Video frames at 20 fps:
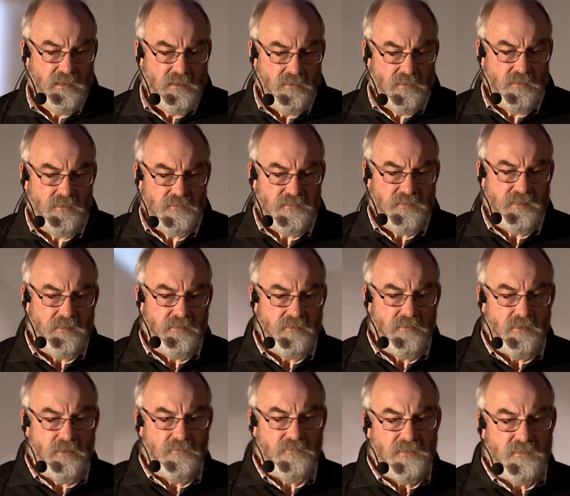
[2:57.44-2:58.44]
Also, there
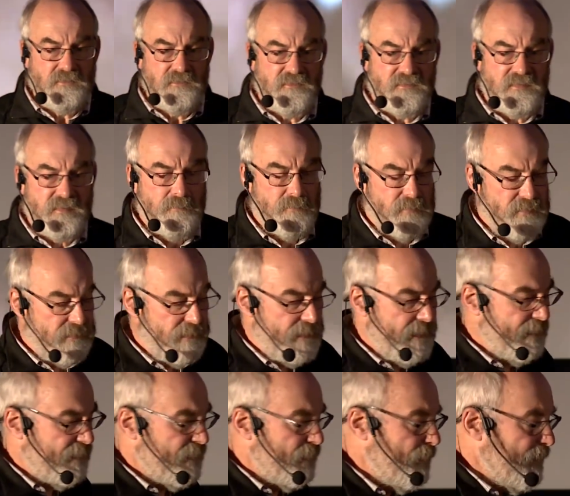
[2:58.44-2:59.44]
are often simpler
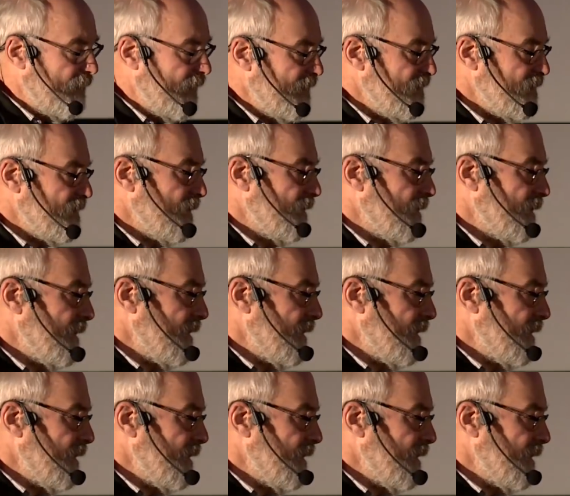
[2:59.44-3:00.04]
explanations,